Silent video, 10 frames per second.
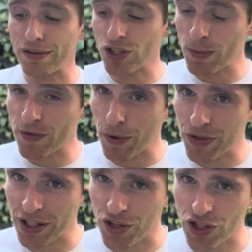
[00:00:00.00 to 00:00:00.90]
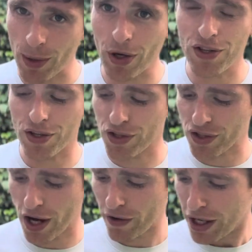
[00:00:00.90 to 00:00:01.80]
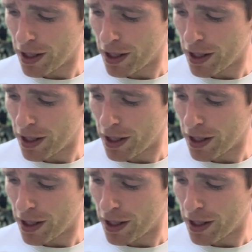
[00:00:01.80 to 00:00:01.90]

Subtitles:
In terms of if I was going to summarize all this stuff,